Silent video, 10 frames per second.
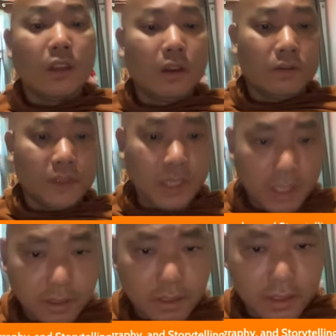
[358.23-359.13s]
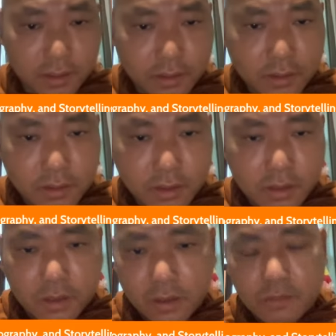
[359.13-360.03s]
On the other hand,
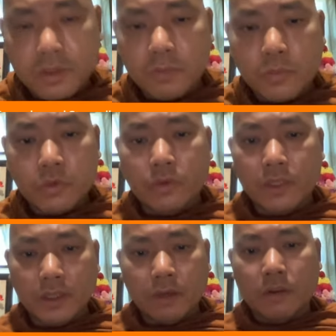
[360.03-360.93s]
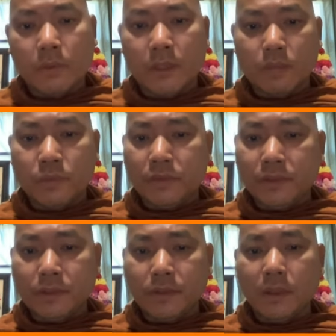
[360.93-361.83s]
contemporary Theravada
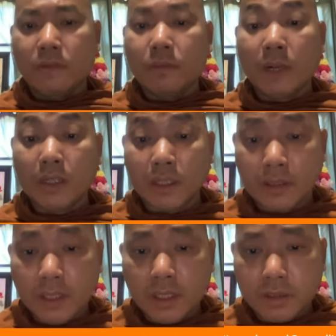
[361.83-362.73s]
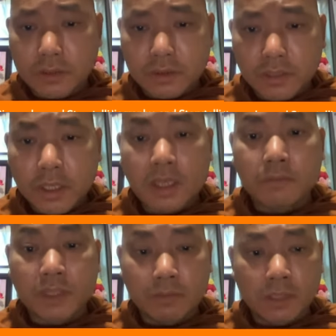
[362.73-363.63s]
Buddhists of Bangladesh
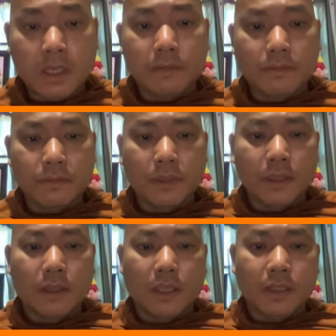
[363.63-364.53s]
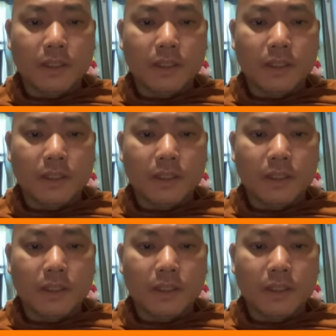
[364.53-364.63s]
have developed a